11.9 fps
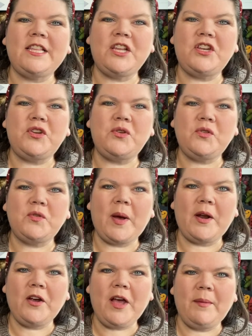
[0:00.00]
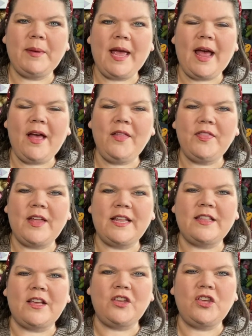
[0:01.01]
a new sweater coming out that
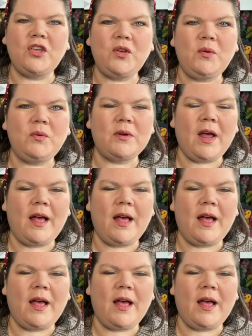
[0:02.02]
is a cute